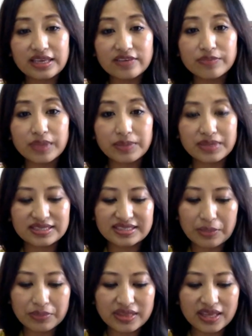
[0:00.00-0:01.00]
give may be
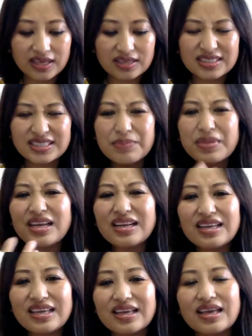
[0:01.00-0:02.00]
something
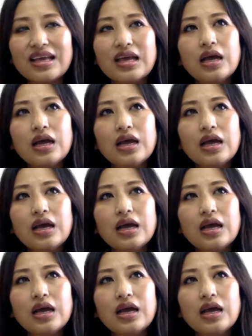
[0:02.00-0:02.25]
seemingly